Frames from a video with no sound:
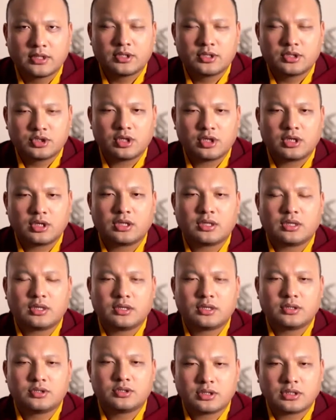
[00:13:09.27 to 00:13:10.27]
"I spent
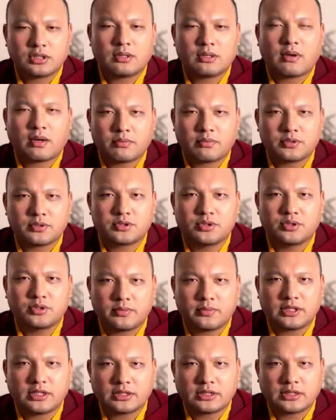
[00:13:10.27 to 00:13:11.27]
10 years with the guru.
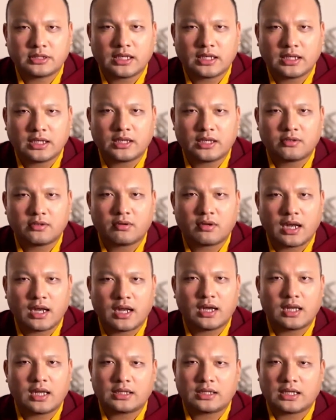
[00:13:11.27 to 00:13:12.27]

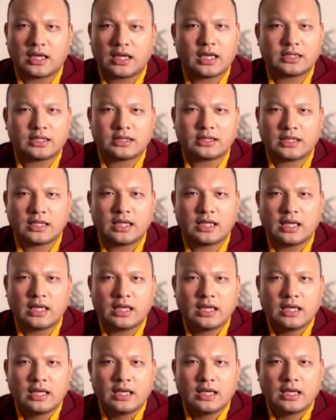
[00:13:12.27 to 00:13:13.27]
I received a lot of
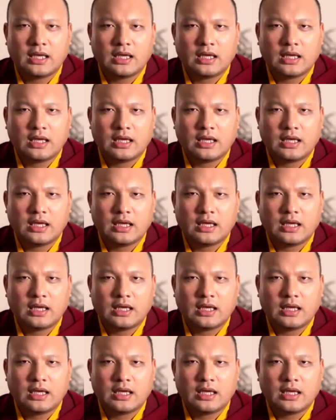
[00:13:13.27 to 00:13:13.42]
teachings.